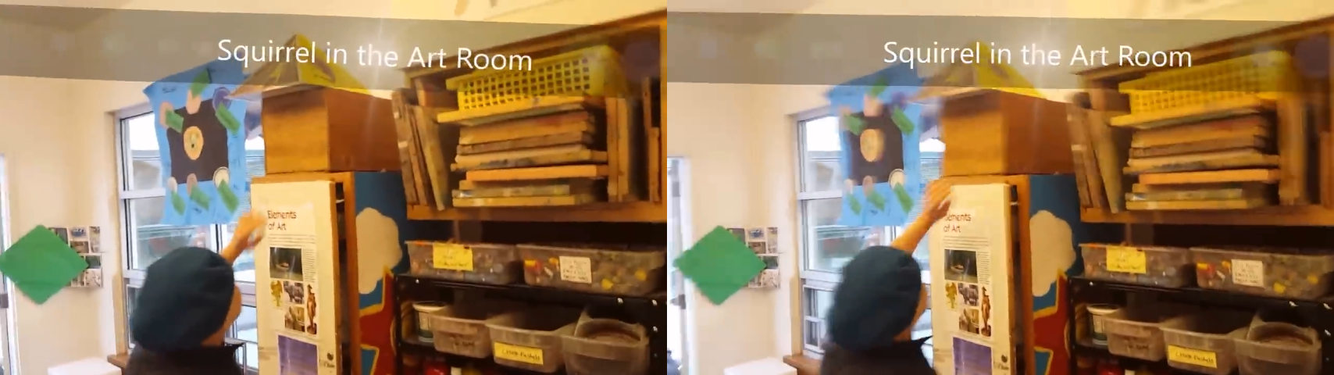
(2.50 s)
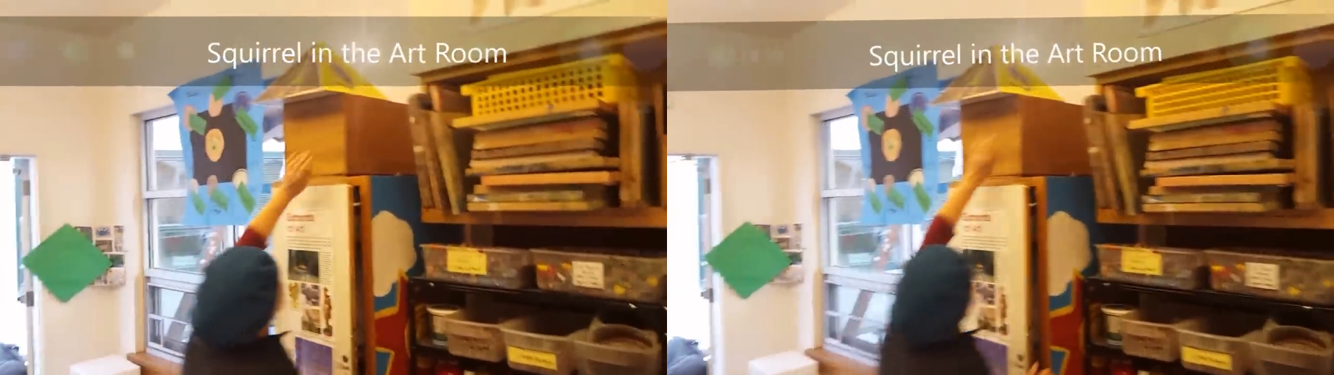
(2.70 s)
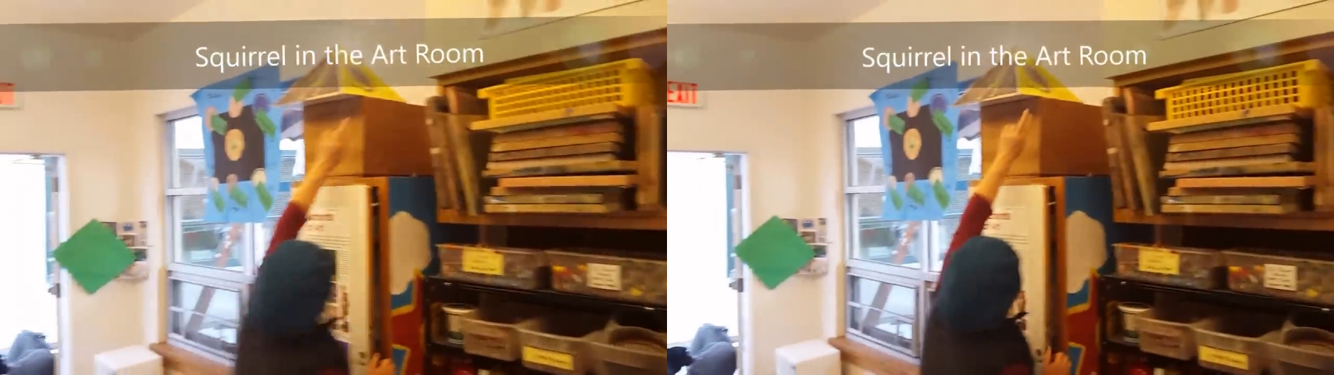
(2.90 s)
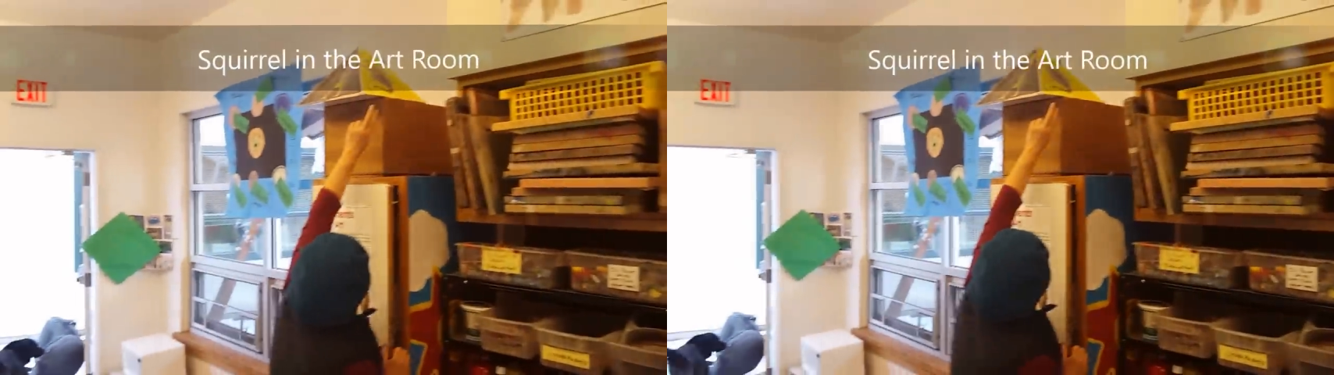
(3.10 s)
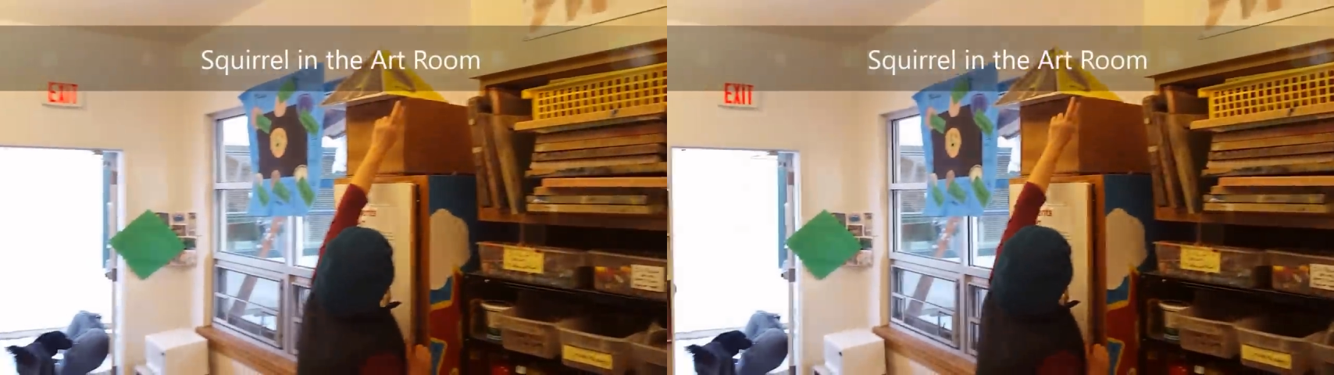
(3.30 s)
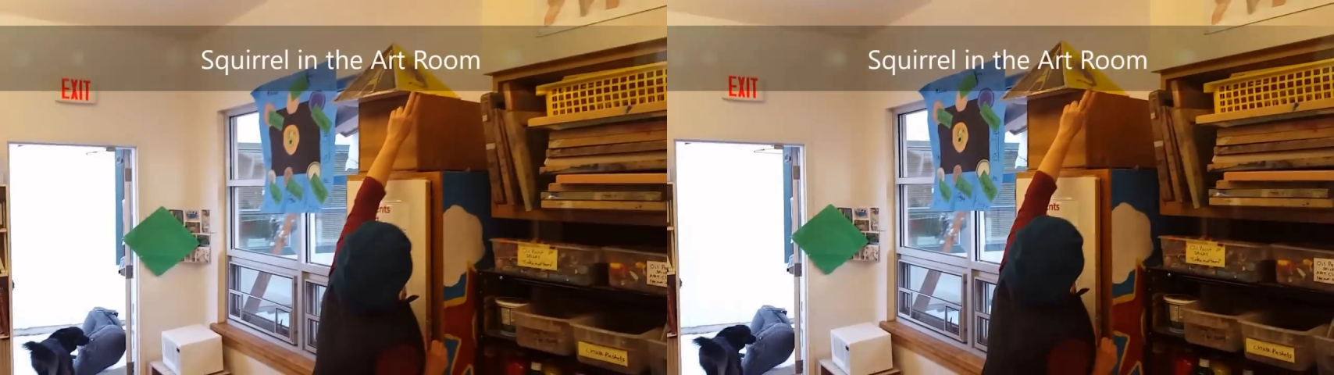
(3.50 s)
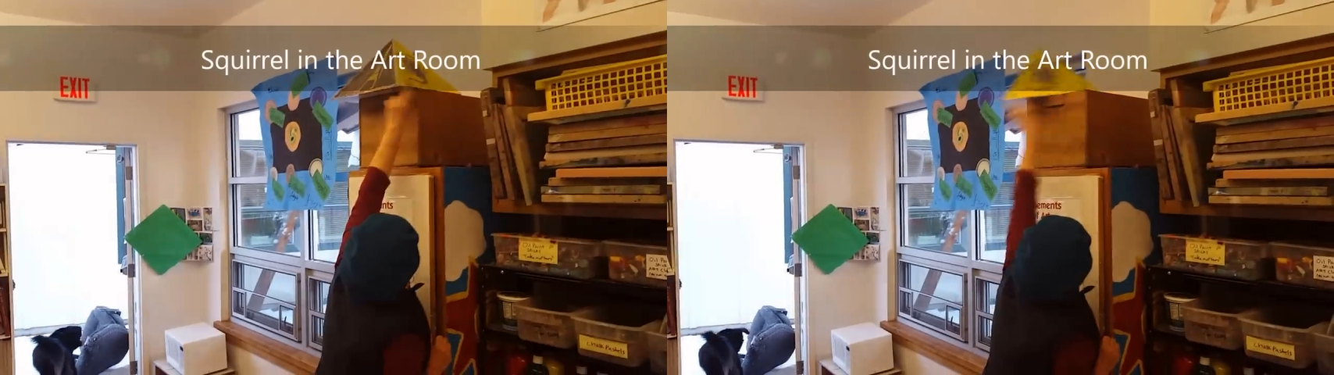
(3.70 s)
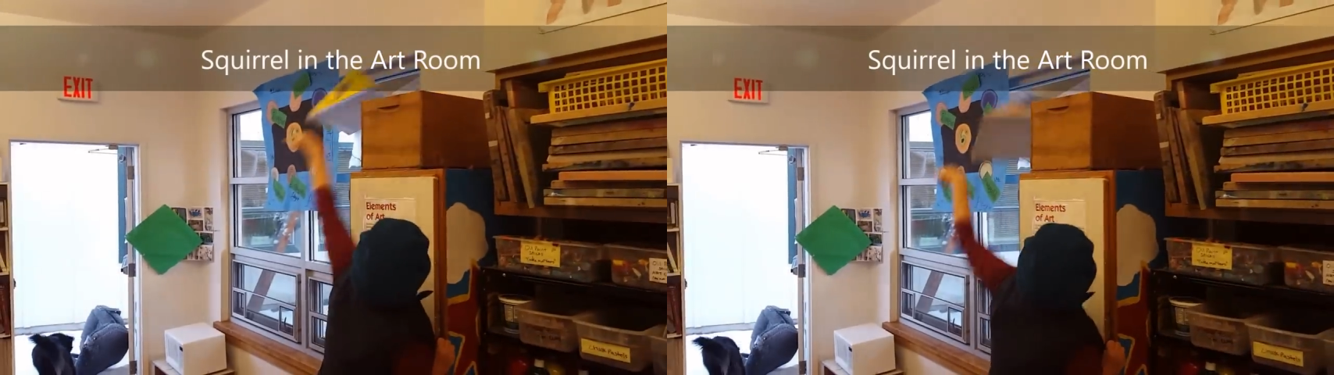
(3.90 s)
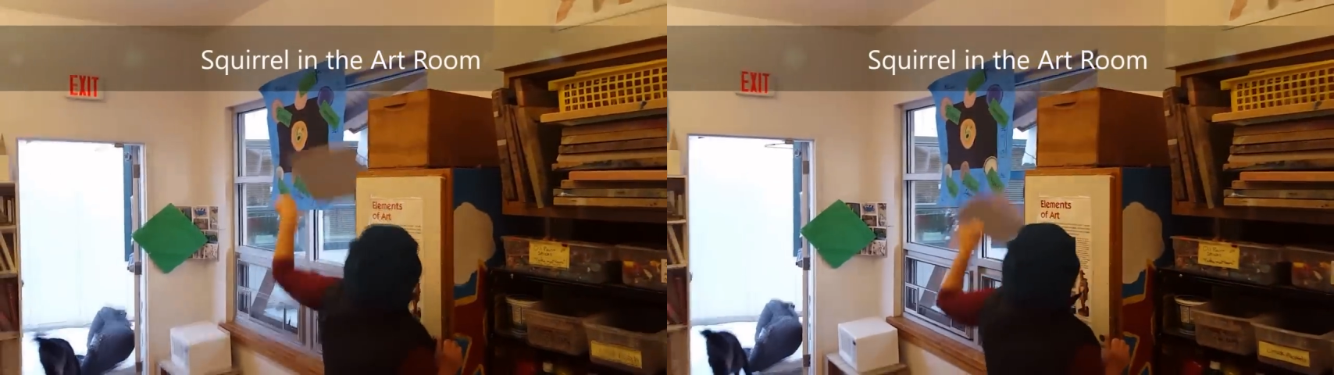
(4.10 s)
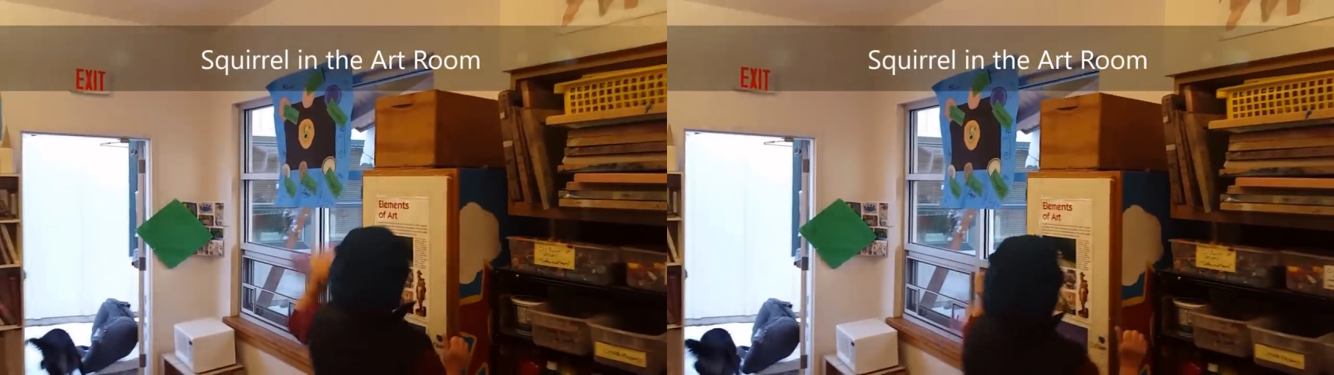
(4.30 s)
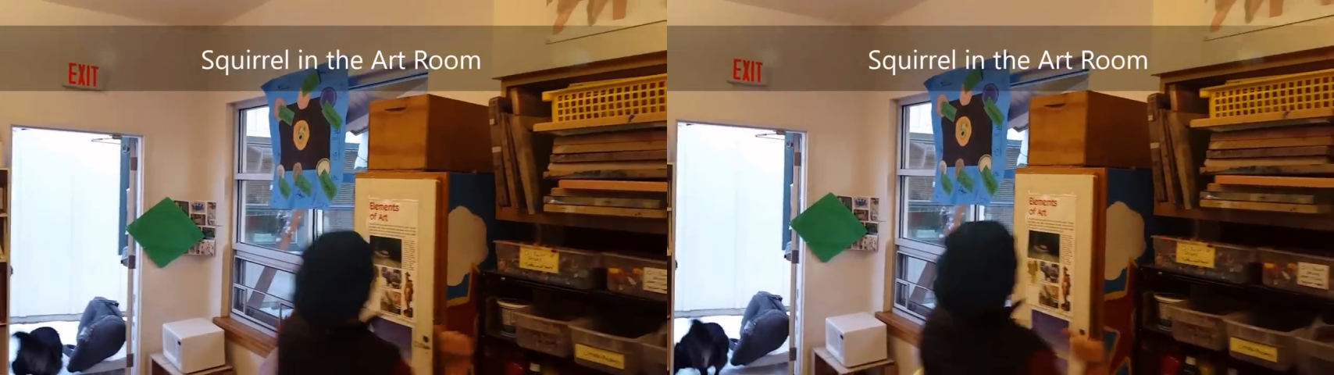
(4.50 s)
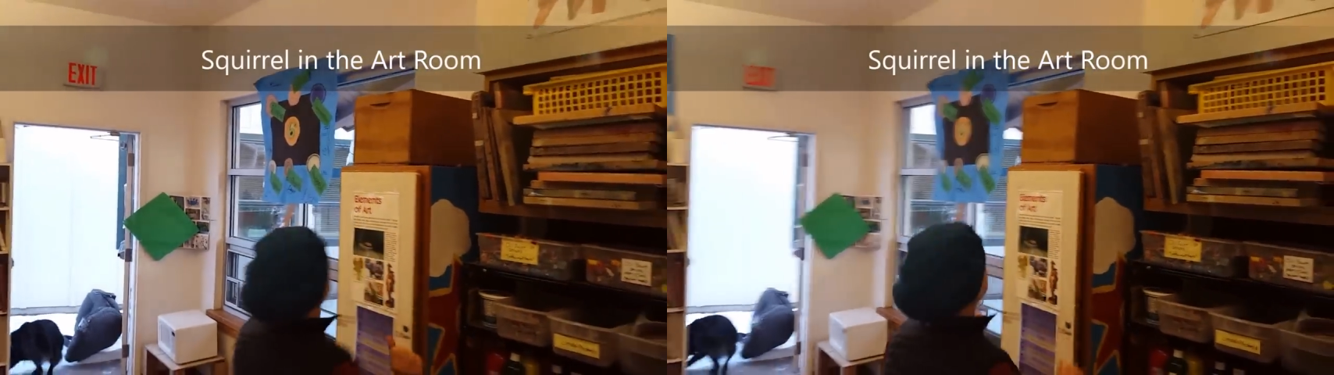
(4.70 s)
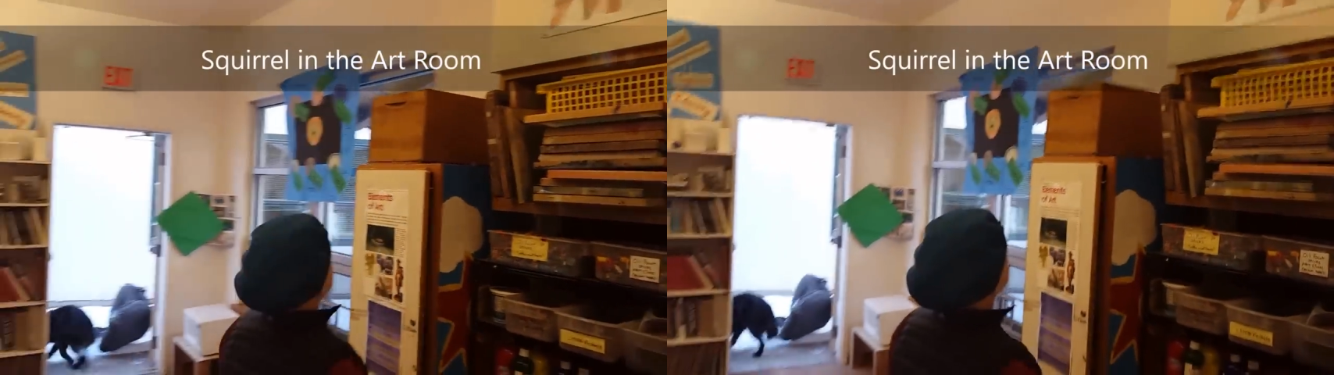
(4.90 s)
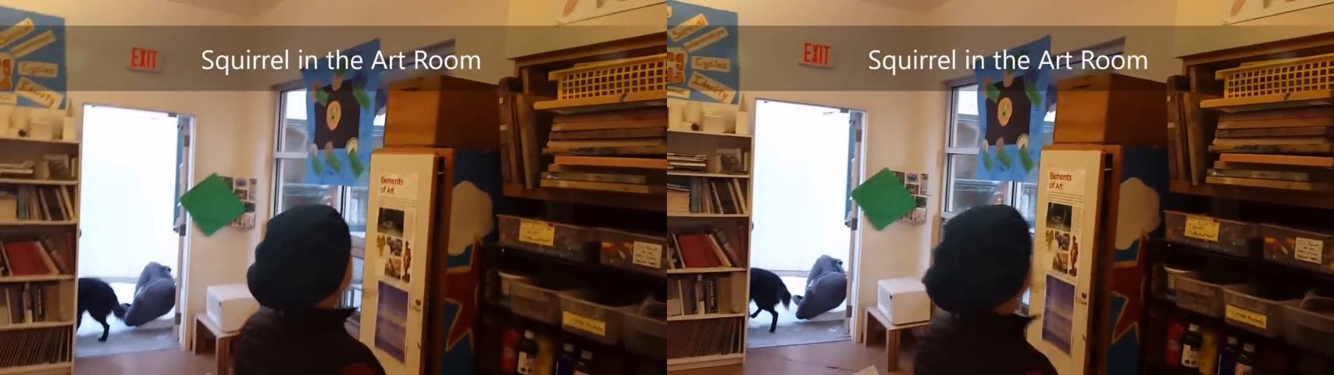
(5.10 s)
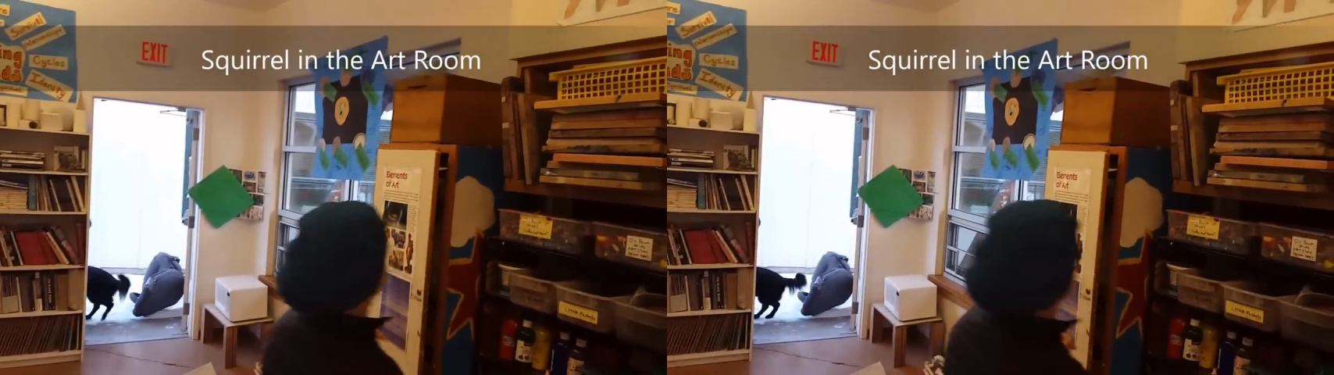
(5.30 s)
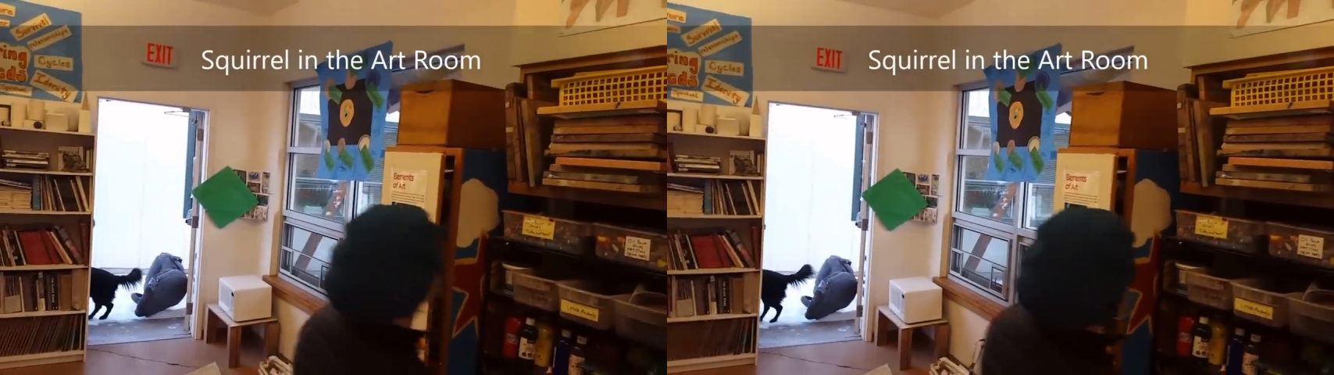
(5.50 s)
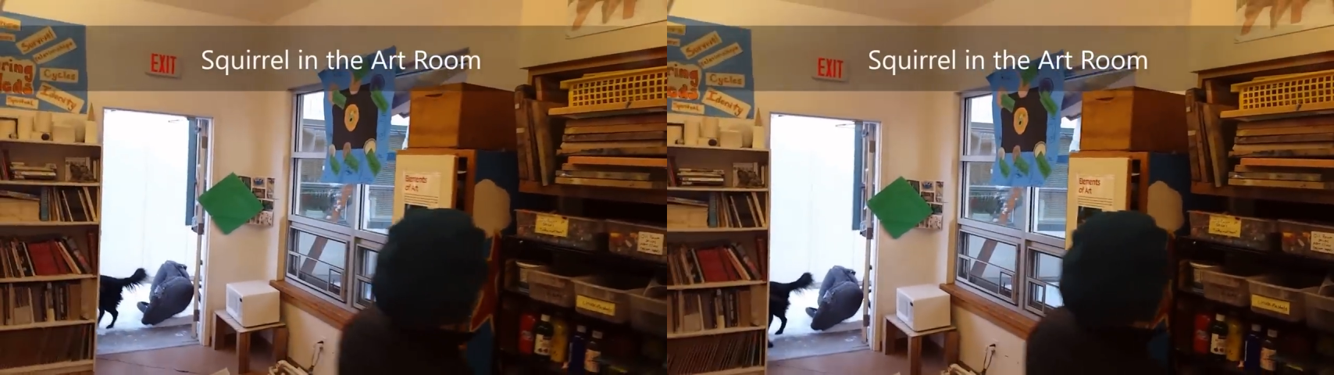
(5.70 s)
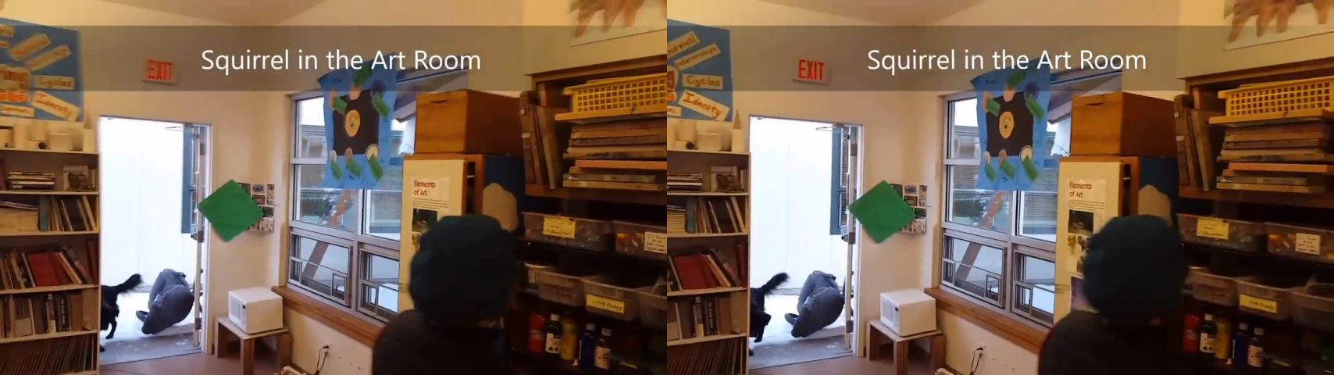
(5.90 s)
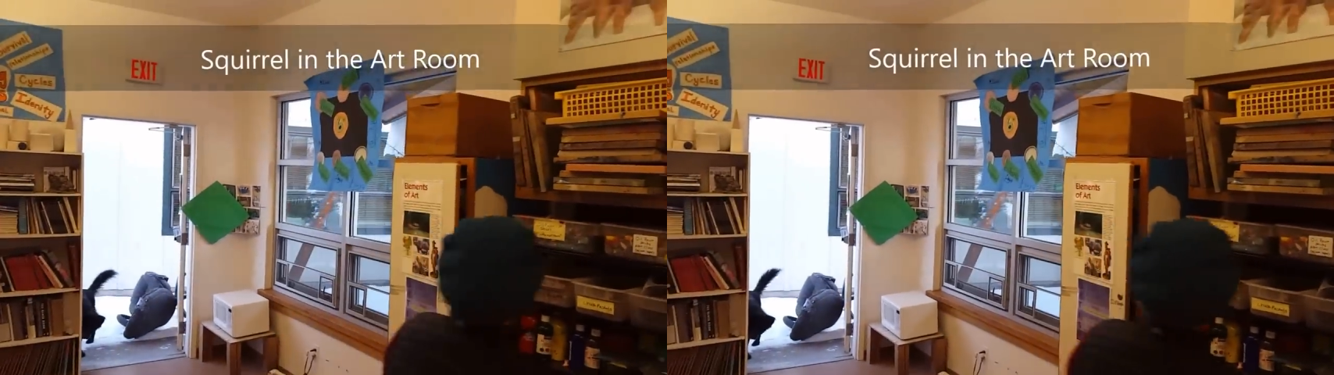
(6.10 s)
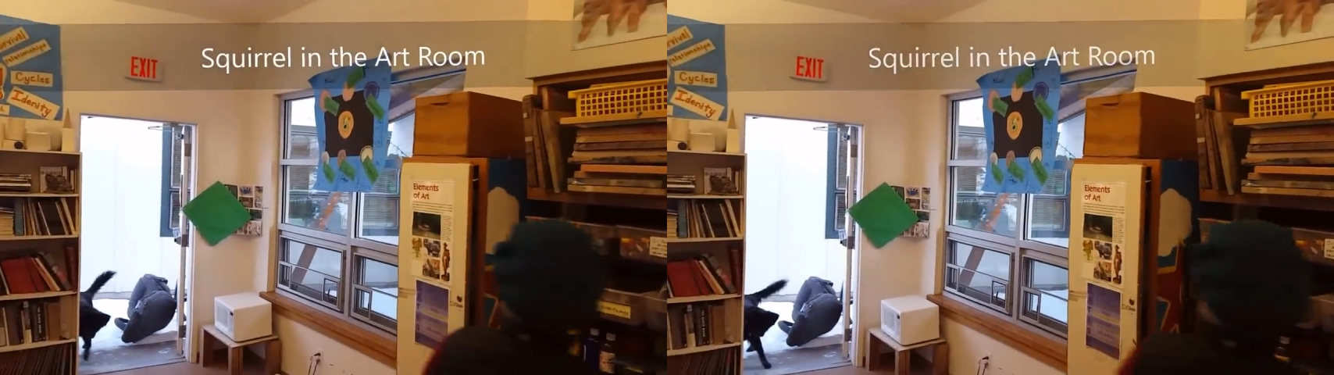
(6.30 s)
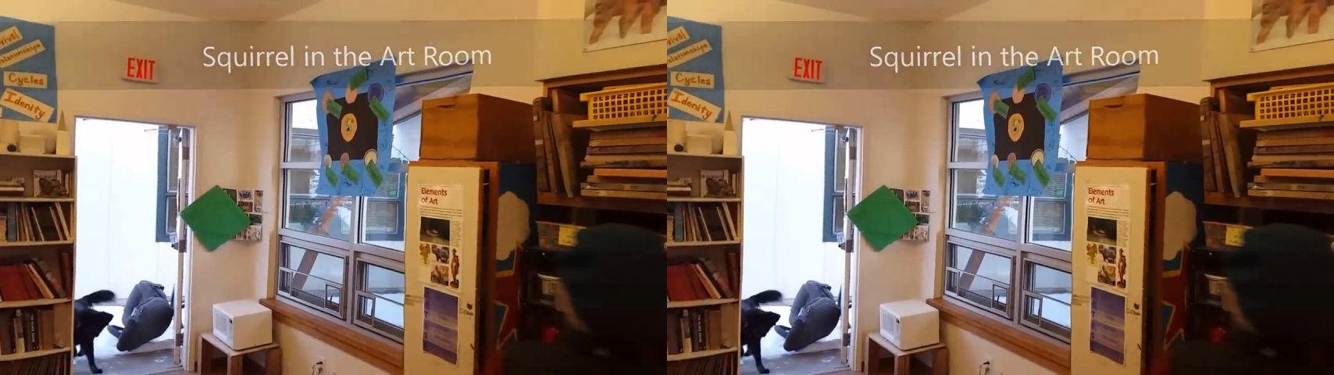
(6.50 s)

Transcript: [unreadable: no face in view]